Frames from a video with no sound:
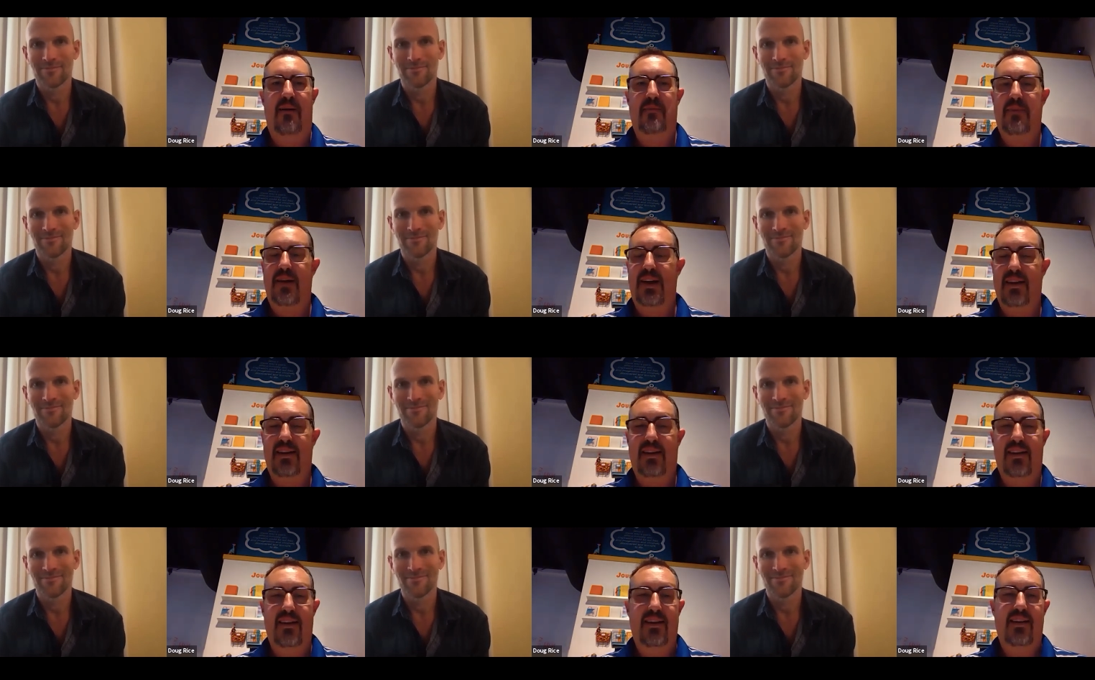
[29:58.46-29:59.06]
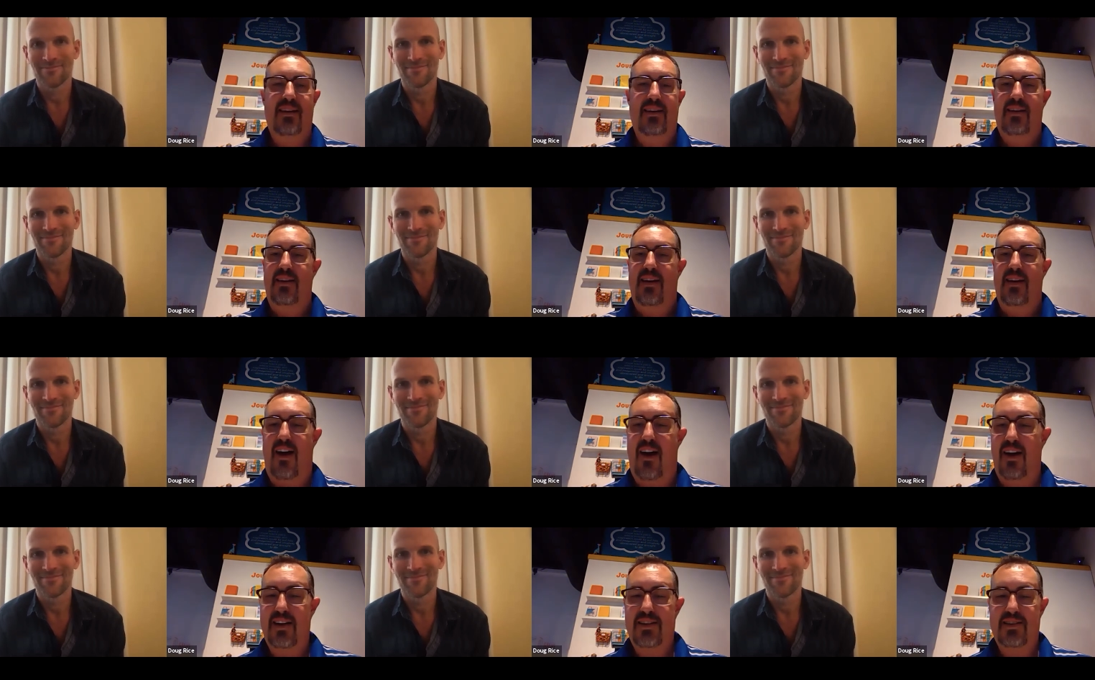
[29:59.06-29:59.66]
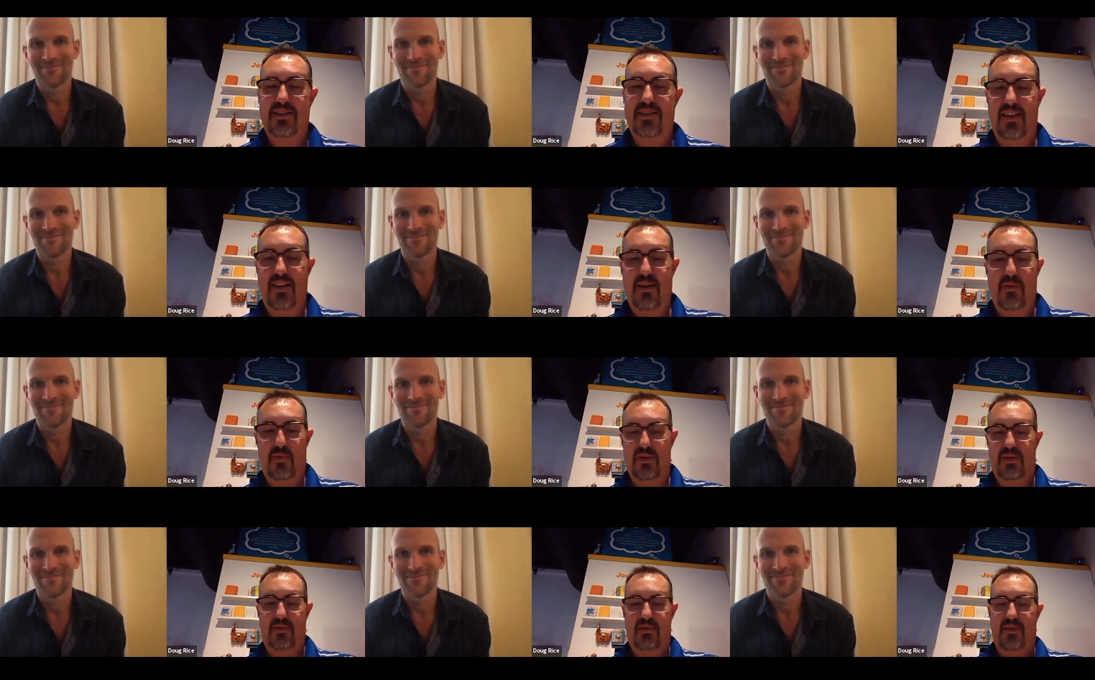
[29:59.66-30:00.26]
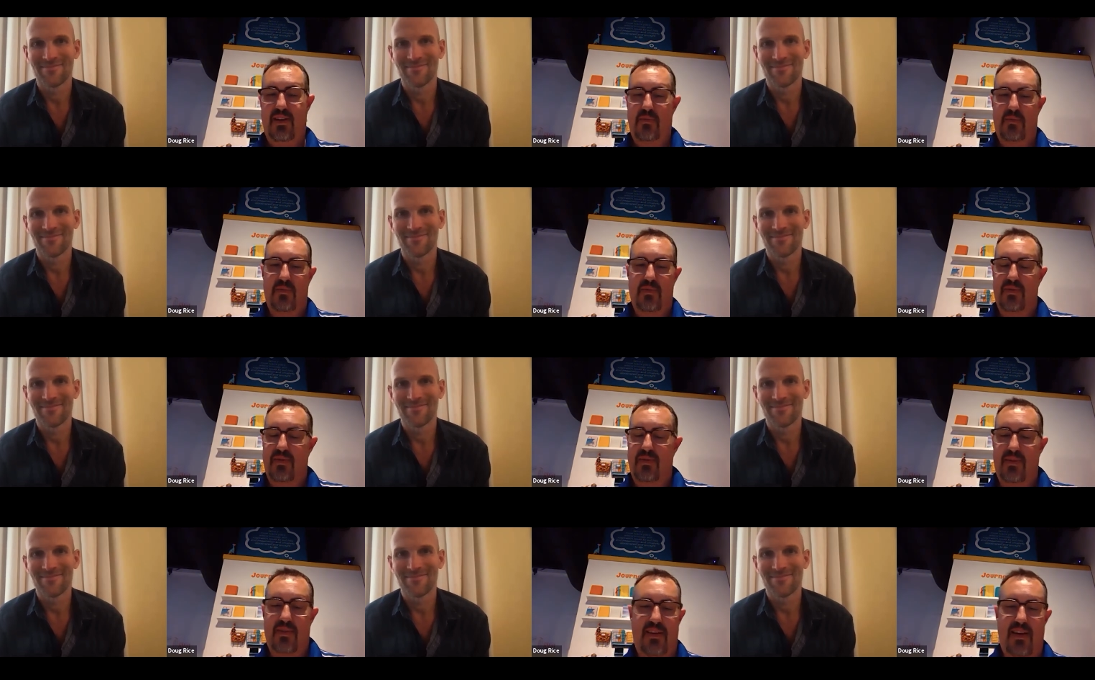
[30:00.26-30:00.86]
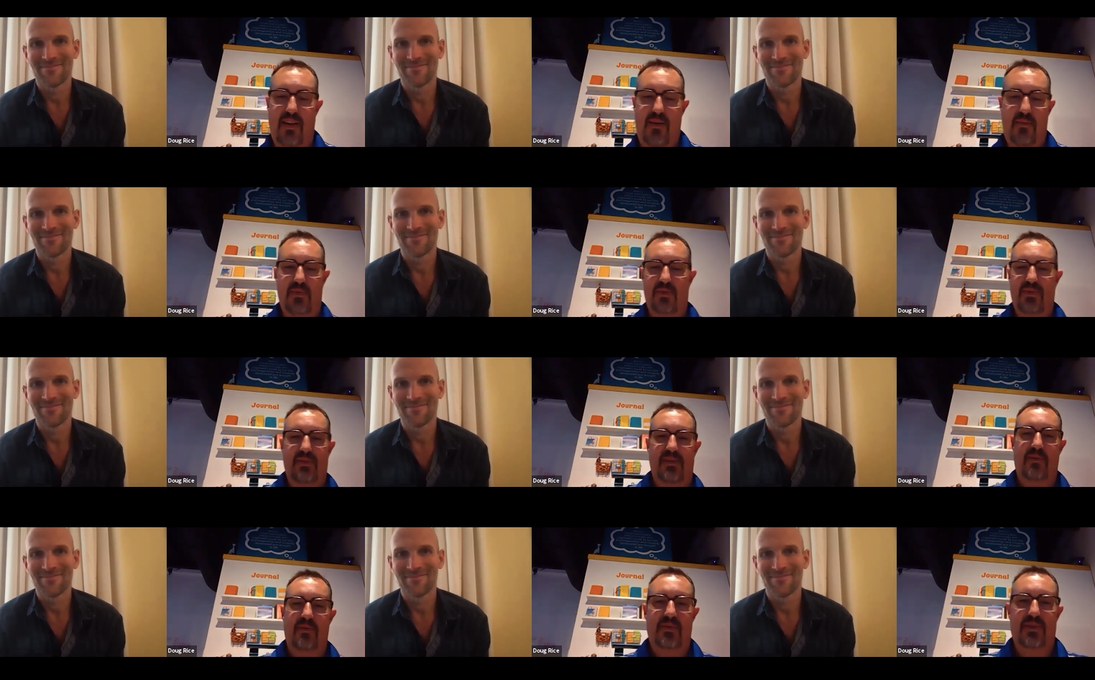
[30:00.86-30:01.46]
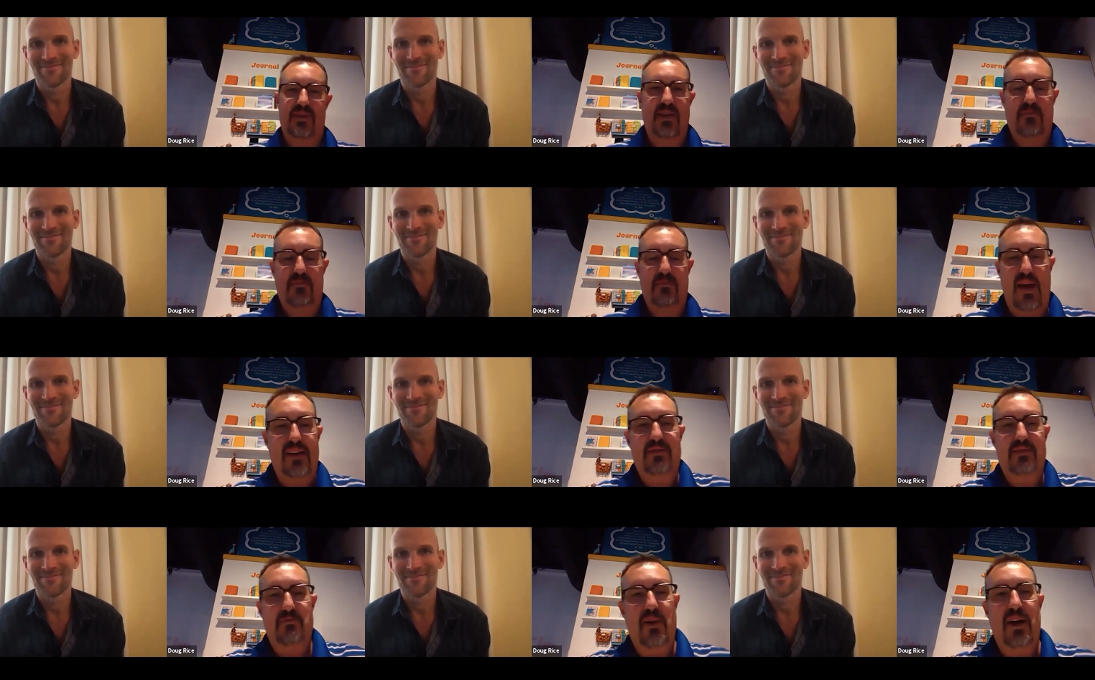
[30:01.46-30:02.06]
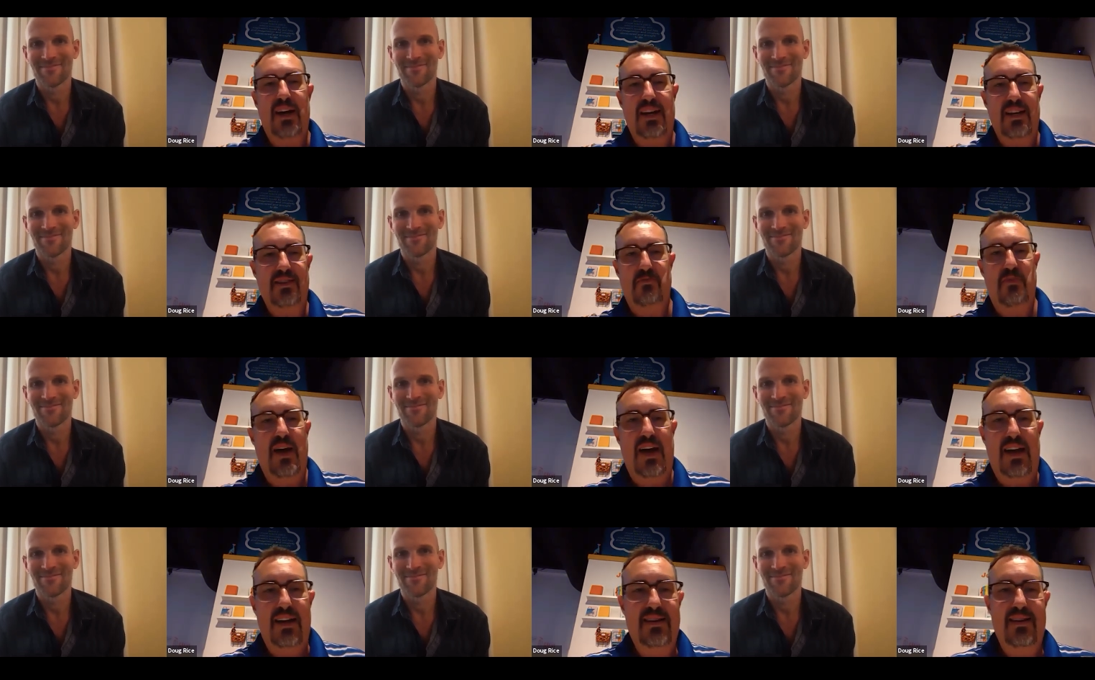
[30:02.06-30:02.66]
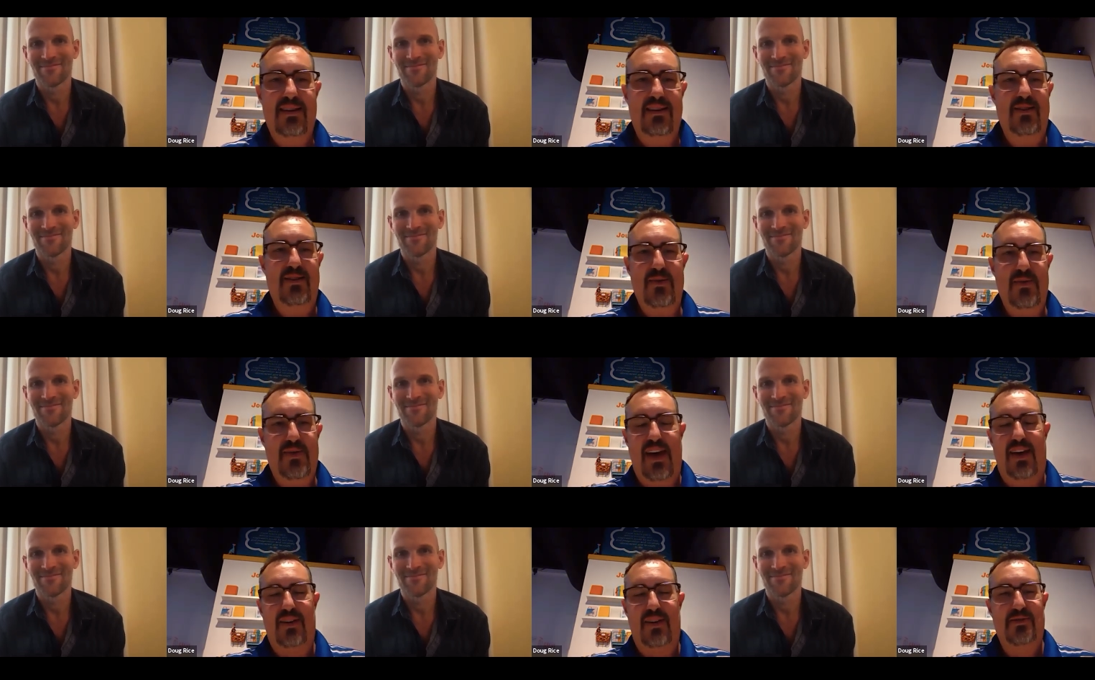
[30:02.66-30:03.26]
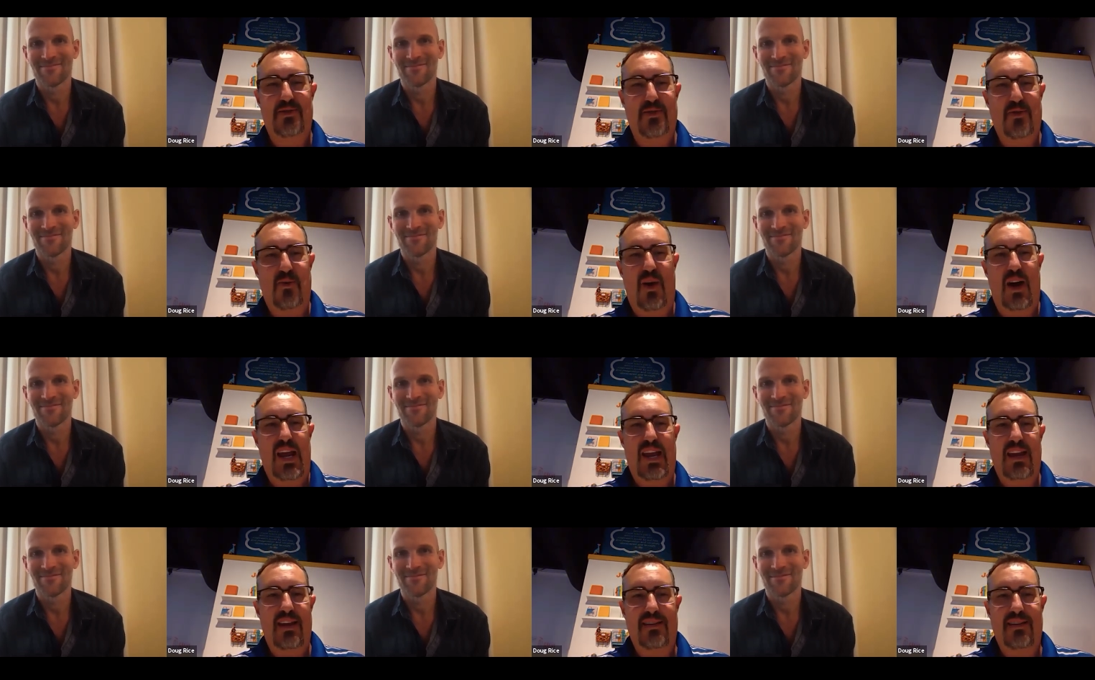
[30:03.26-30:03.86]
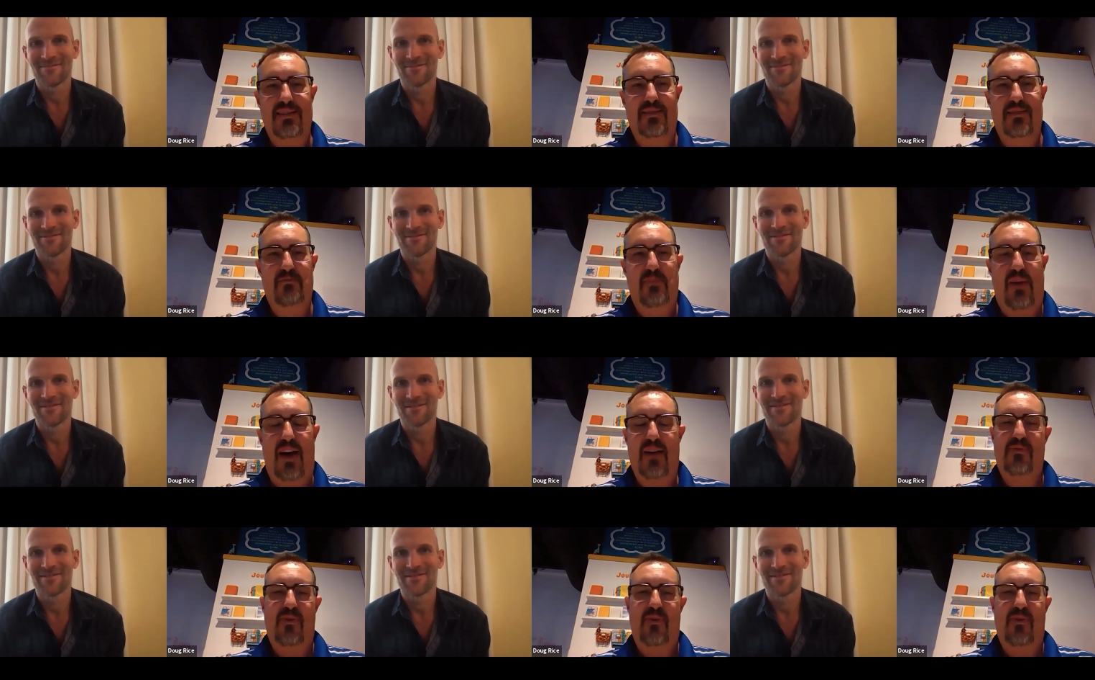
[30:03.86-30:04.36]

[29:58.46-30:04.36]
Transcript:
Speaker 1: I mean, honestly, it was it, it was it was the best money spent in 2020 by